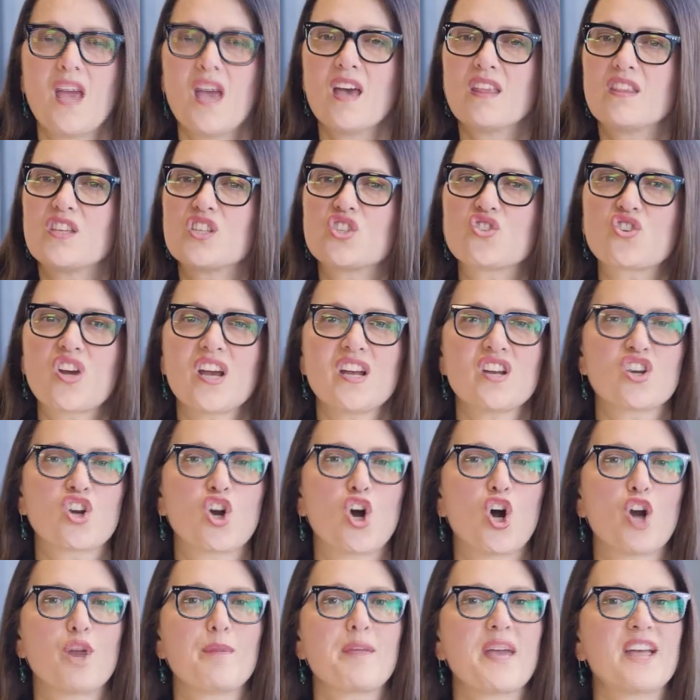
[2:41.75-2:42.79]
The Australian
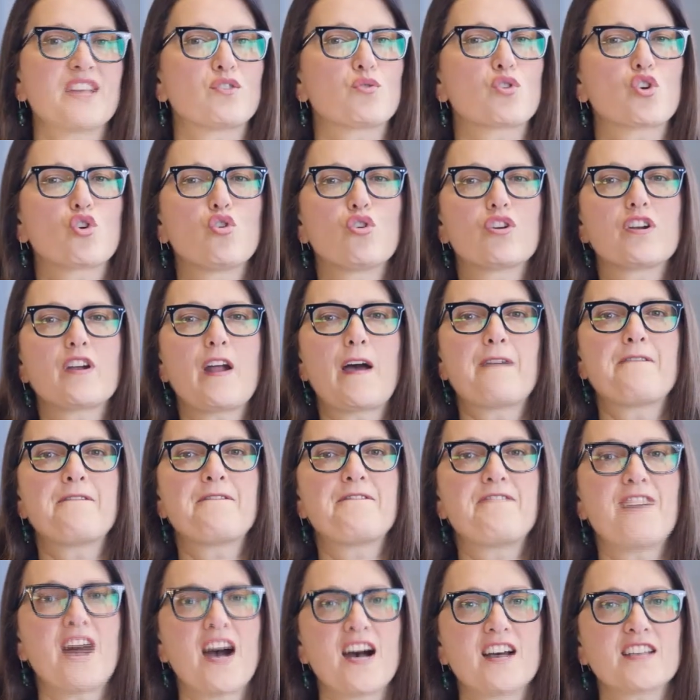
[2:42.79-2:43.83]
economy has recorded a
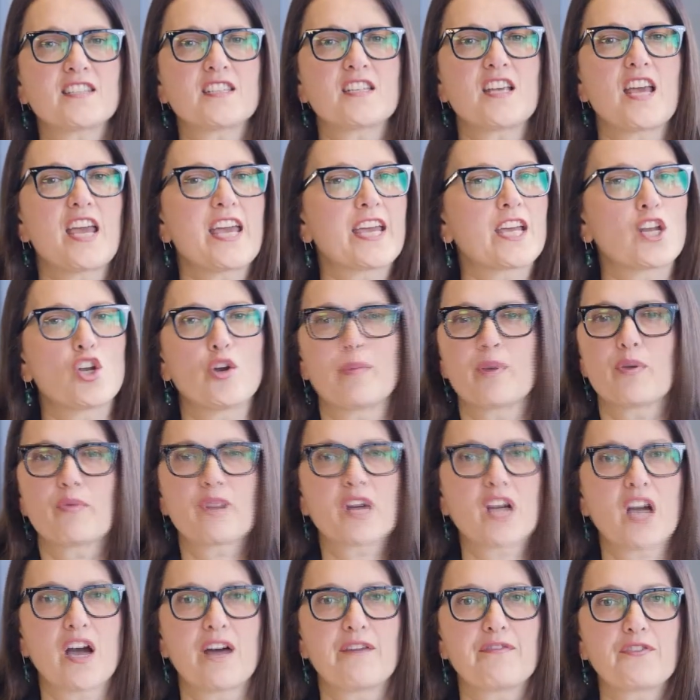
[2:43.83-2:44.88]
faster economic
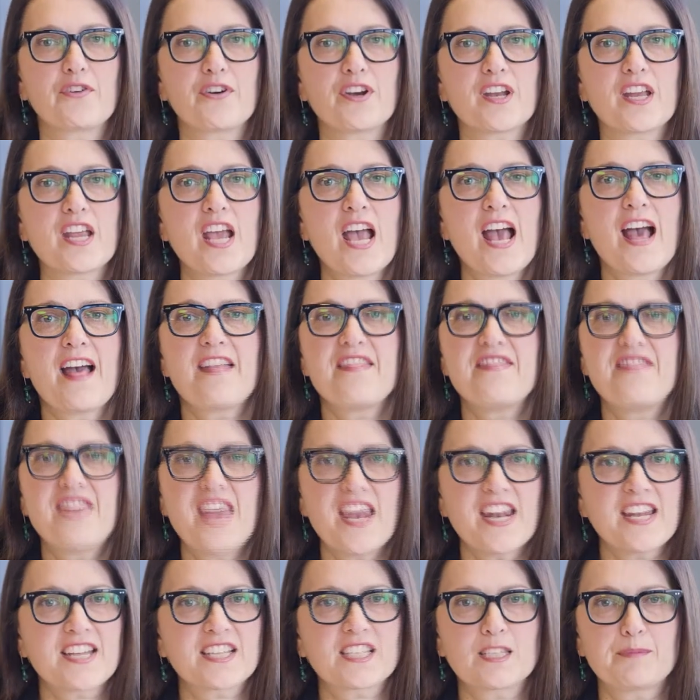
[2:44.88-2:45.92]
recovery
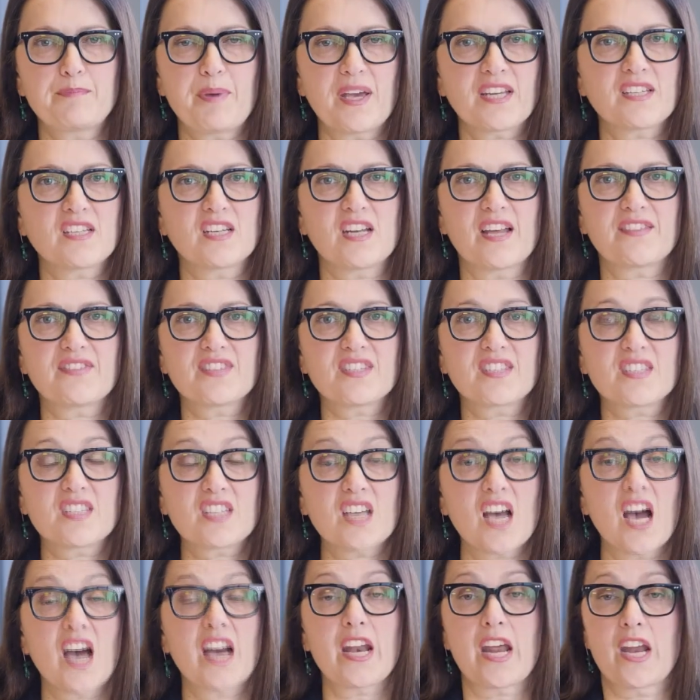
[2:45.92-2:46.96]
than expected at the
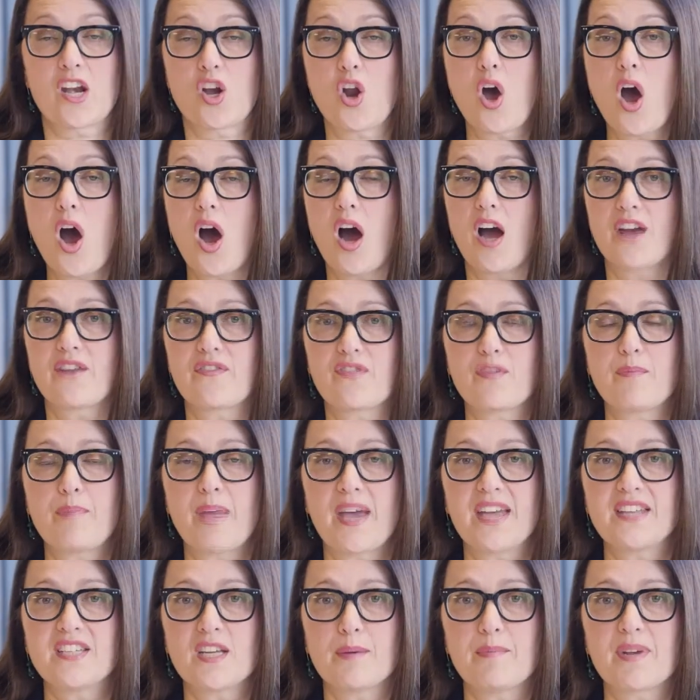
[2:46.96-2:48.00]
start and height of the
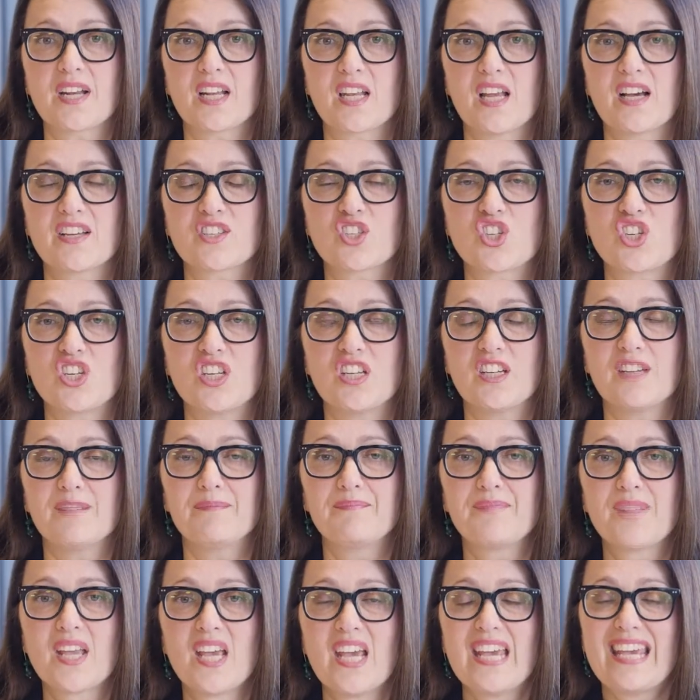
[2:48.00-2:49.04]
pandemic last year.
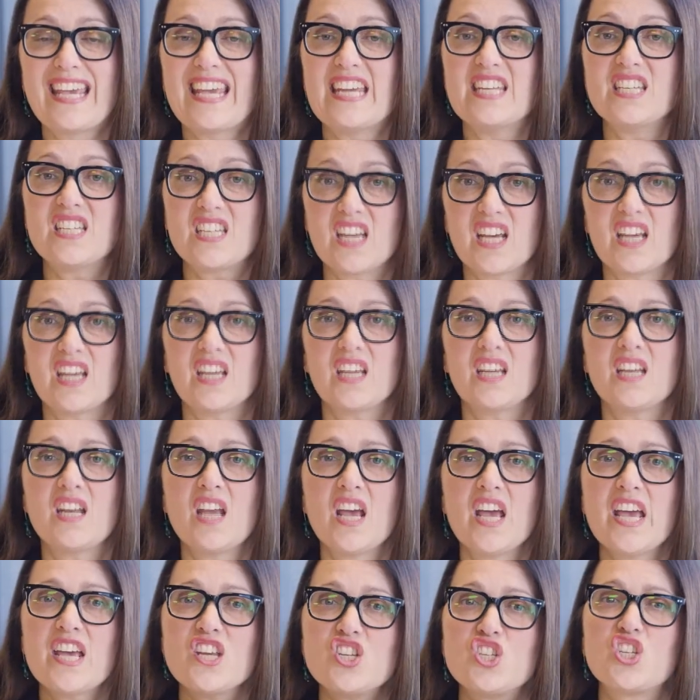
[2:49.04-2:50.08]
Indeed,
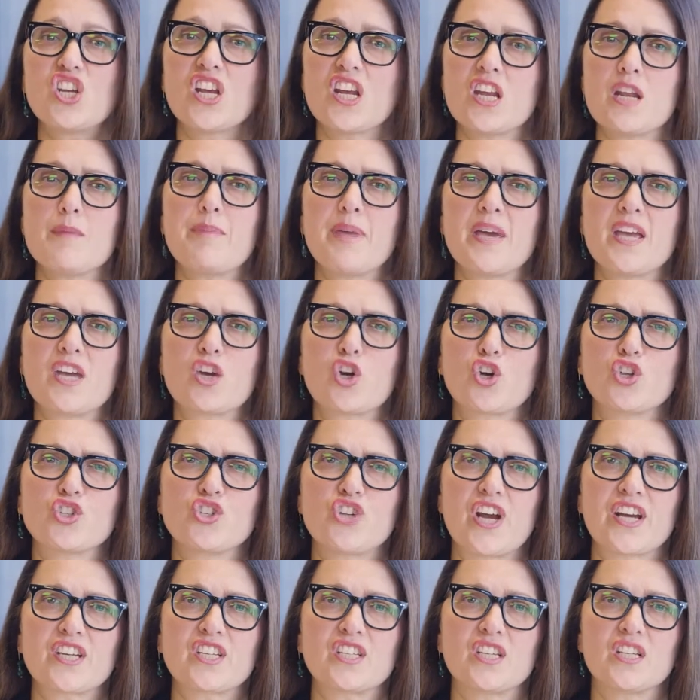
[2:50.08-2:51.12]
GDP
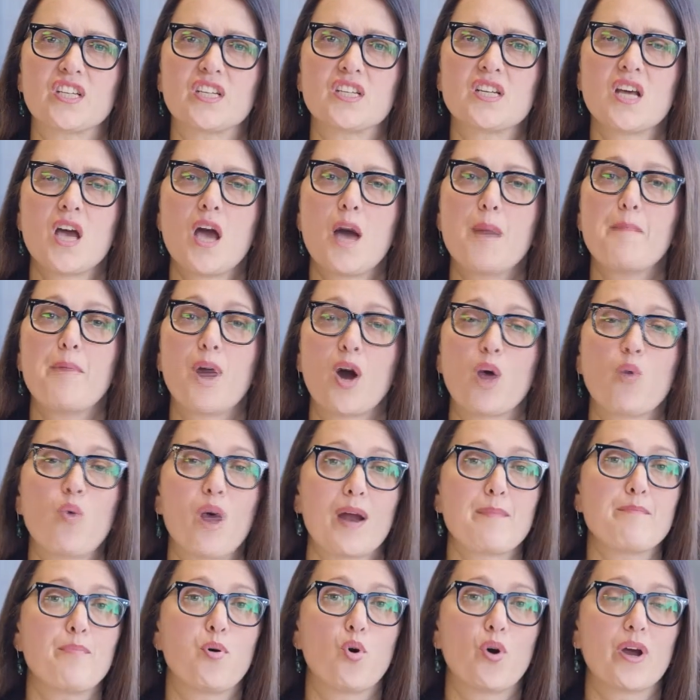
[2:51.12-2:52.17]
contracted by
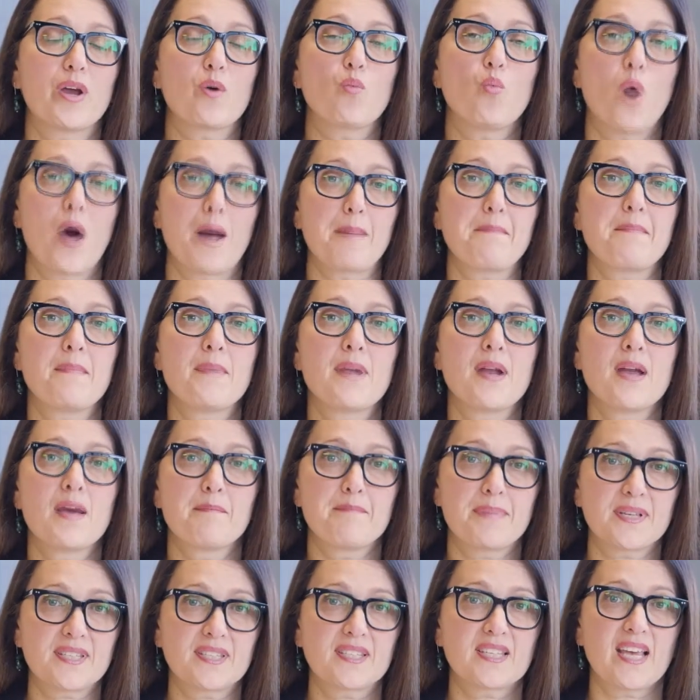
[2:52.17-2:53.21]

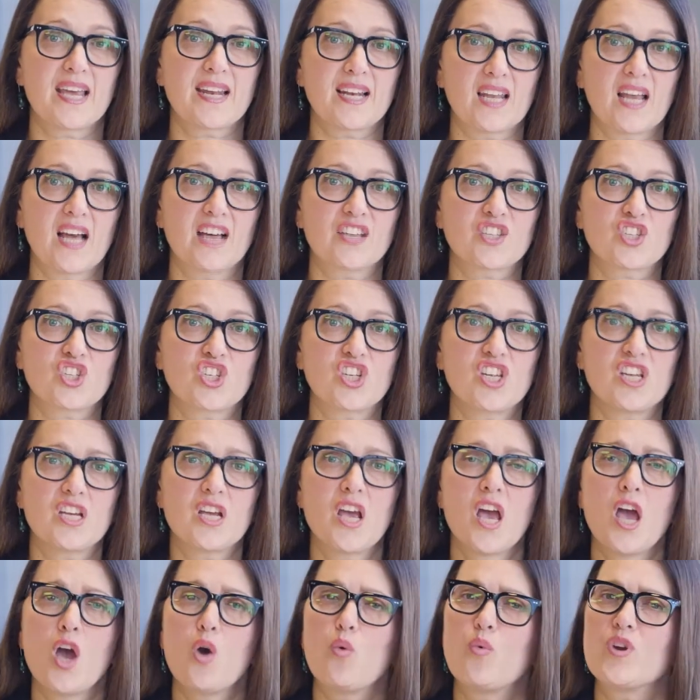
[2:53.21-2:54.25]
1.1% last year,
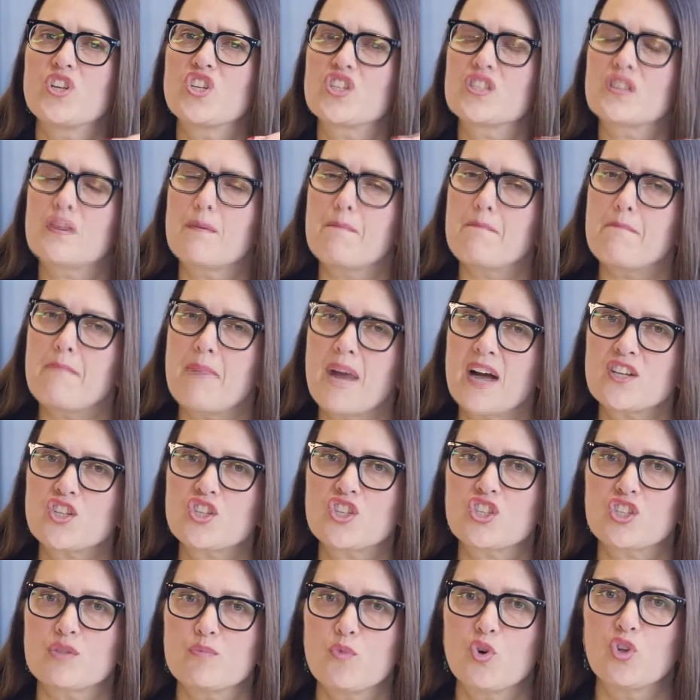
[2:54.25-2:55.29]
which is a much
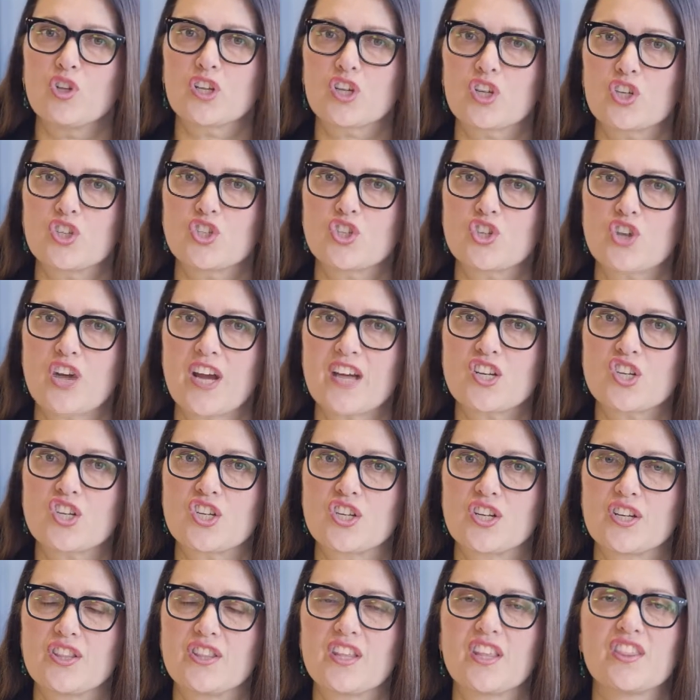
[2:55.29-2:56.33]
smaller
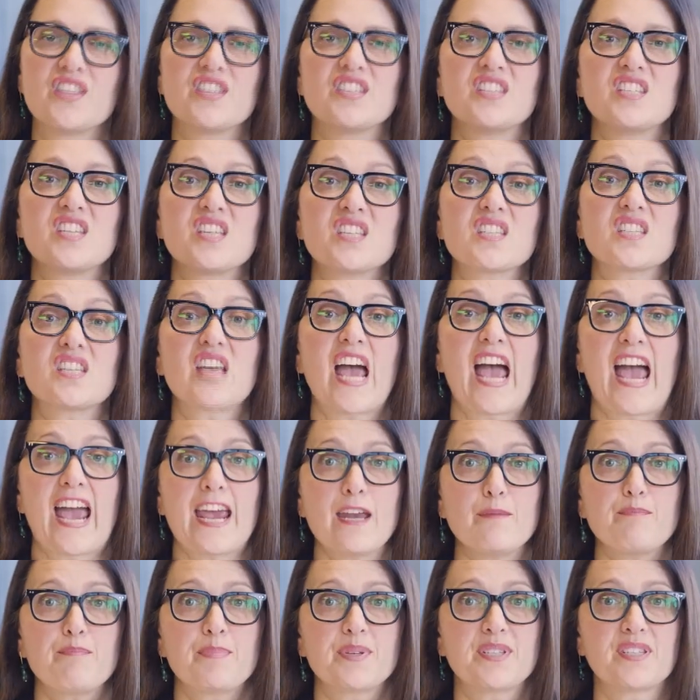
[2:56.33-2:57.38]
contraction than the 6 to
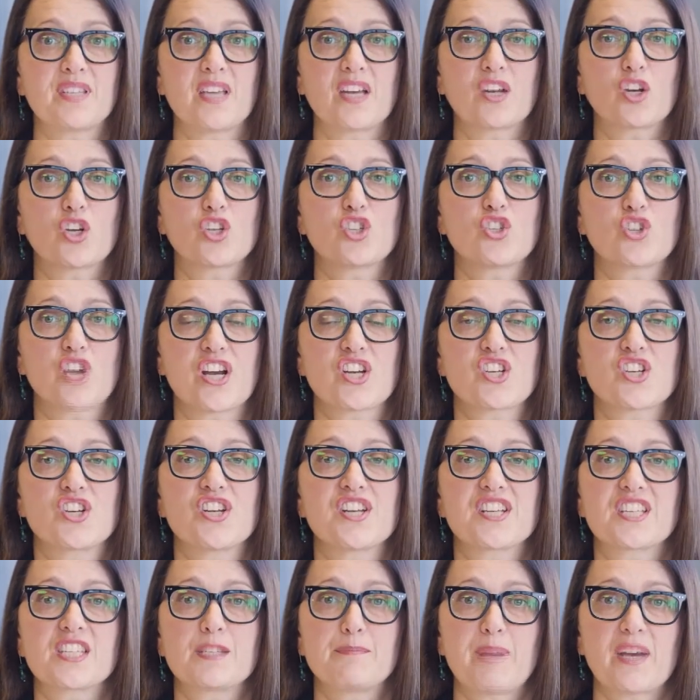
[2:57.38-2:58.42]
8% contraction
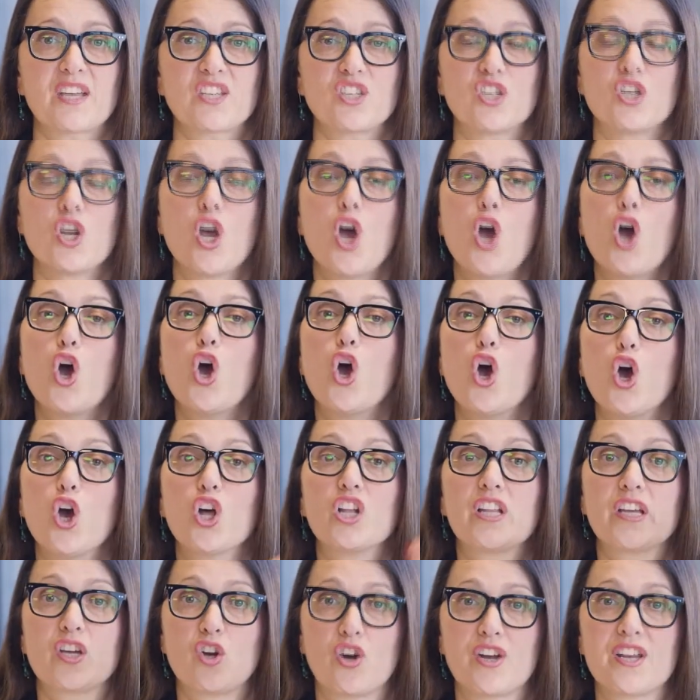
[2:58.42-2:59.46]
expected
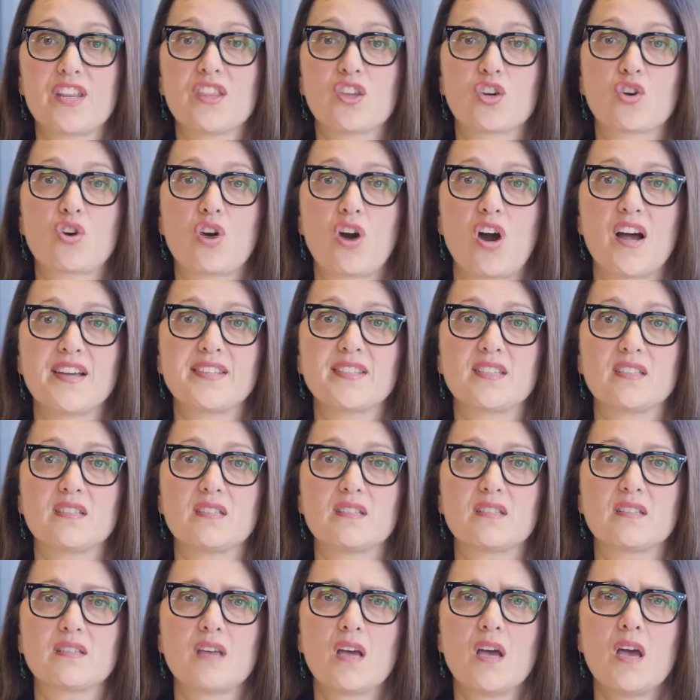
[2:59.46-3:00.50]
early on in the
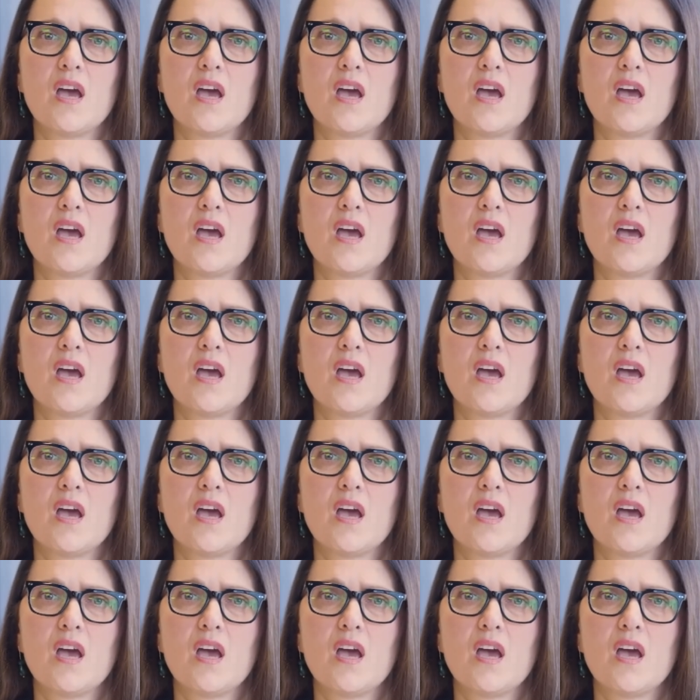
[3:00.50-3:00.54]
crisis.